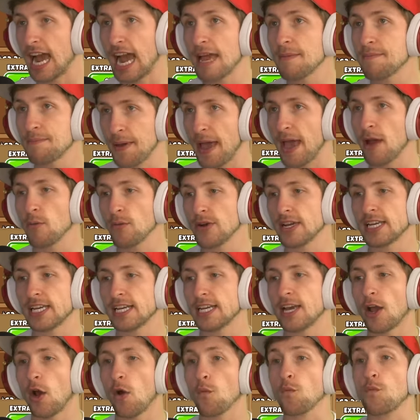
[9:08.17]
I bet we
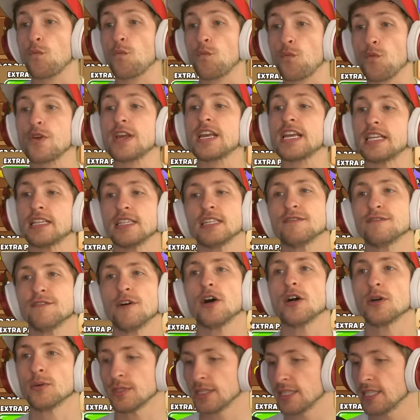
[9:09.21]
can go really
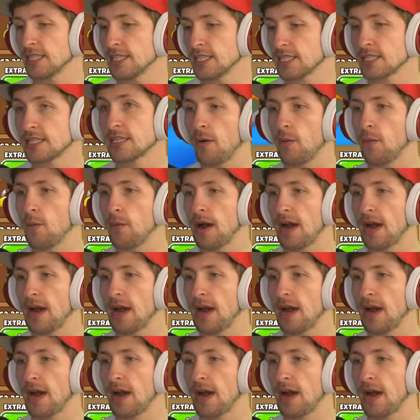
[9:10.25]
far with this.